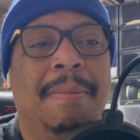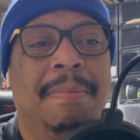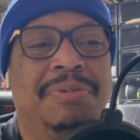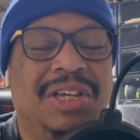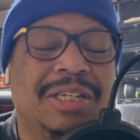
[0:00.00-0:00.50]

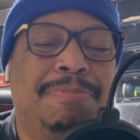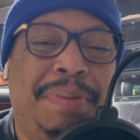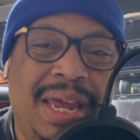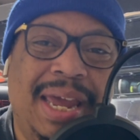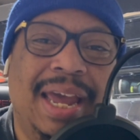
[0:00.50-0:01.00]
Just
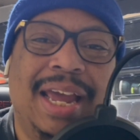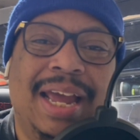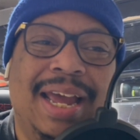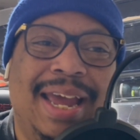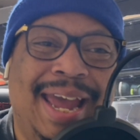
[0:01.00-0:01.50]
be
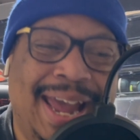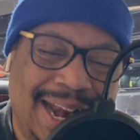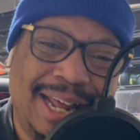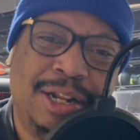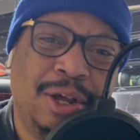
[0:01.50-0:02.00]
in
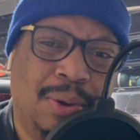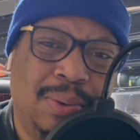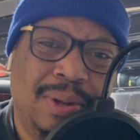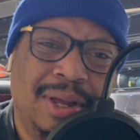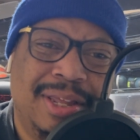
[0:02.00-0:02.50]
it, though.
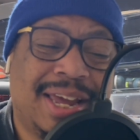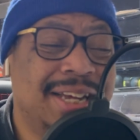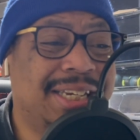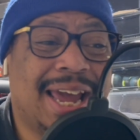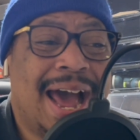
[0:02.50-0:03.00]
Because
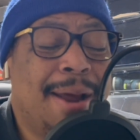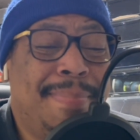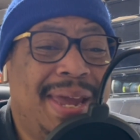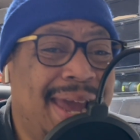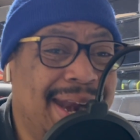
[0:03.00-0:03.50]
you got to
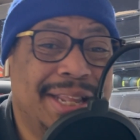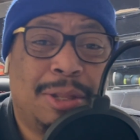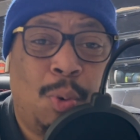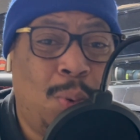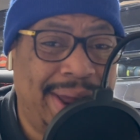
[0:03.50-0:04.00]
be in it to
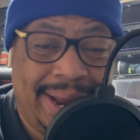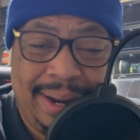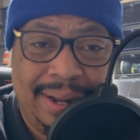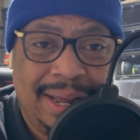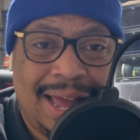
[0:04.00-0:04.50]
win it.
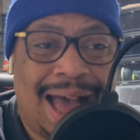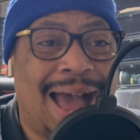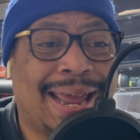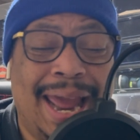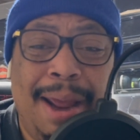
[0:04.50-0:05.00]
I
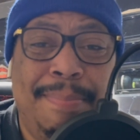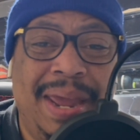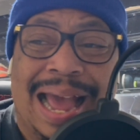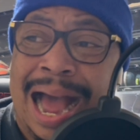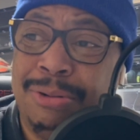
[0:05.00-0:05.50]
can't be
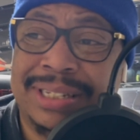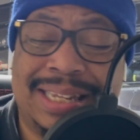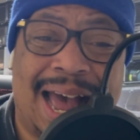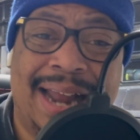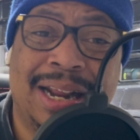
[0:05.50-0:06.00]

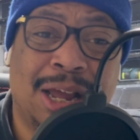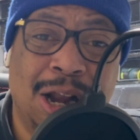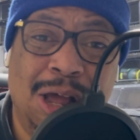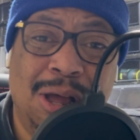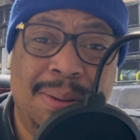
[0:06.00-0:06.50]
outside the
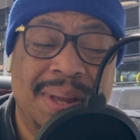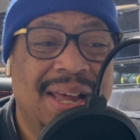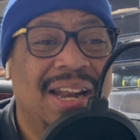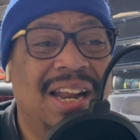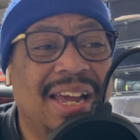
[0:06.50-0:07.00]
club
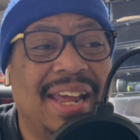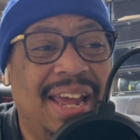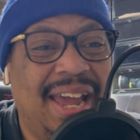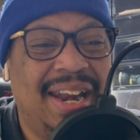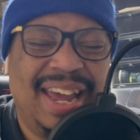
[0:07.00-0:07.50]
looking
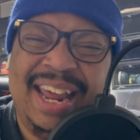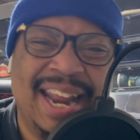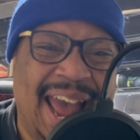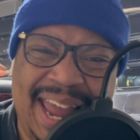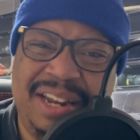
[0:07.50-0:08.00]
in and
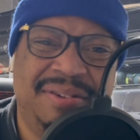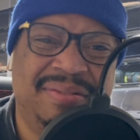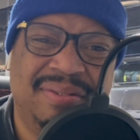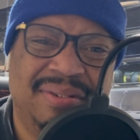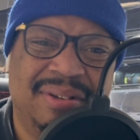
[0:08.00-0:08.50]
hating.
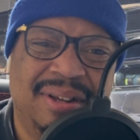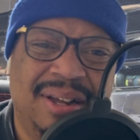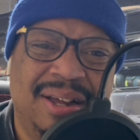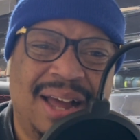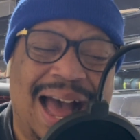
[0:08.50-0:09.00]

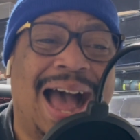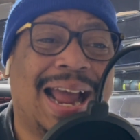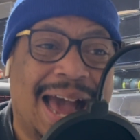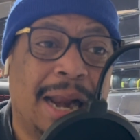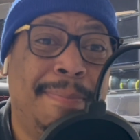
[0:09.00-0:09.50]
I
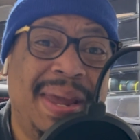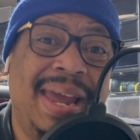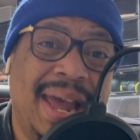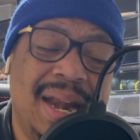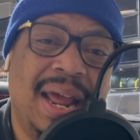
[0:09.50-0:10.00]
got to be
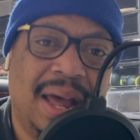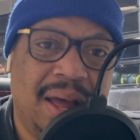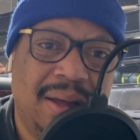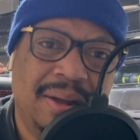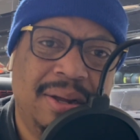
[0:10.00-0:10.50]
in there
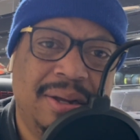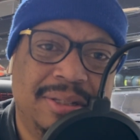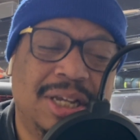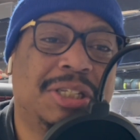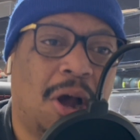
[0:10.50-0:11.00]

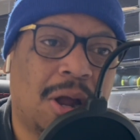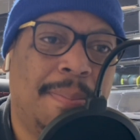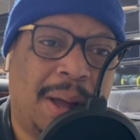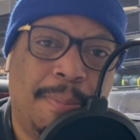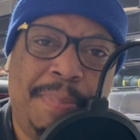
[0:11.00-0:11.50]
to talk
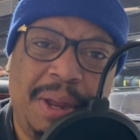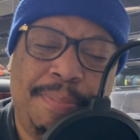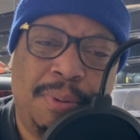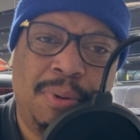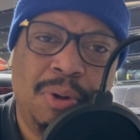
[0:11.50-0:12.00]
about people,